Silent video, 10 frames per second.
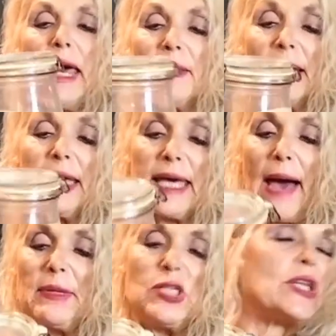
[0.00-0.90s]
The
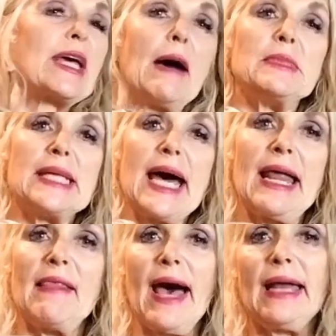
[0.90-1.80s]
cabbage that comes out
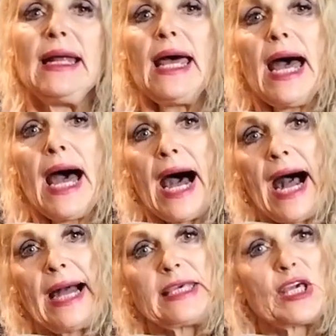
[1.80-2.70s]
of that,
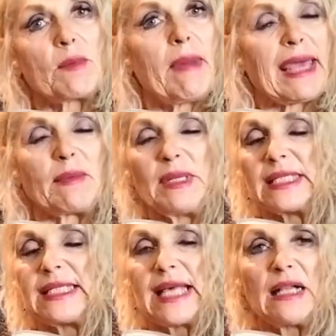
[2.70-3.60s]
you can make them into
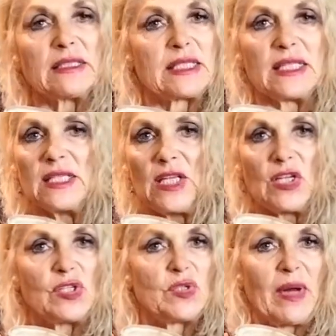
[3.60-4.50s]
salsas, you
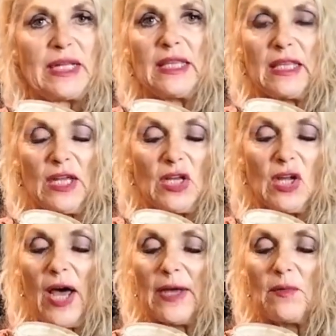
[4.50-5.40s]
can do anything that you
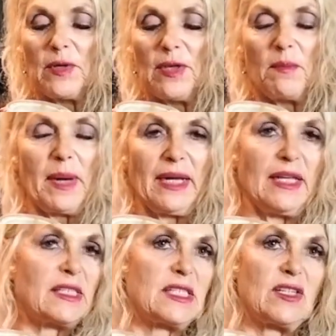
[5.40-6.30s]
like with it, but
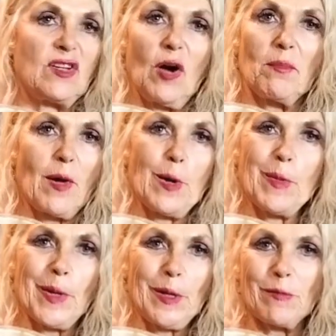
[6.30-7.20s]
it's not
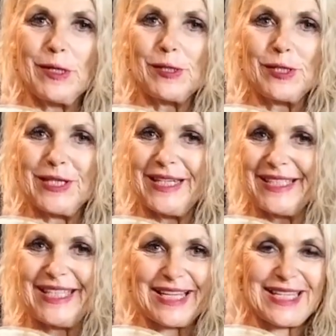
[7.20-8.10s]
probiotic rich and it
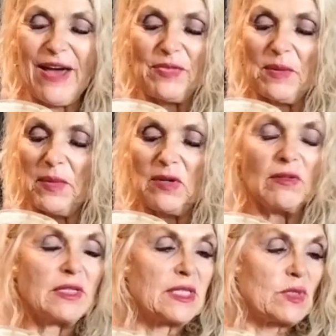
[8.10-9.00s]
doesn't have the
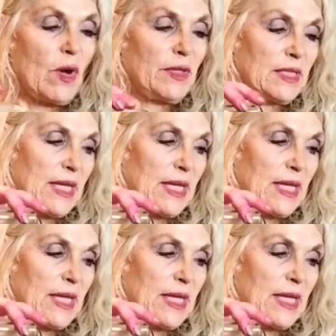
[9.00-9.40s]
minerals as what it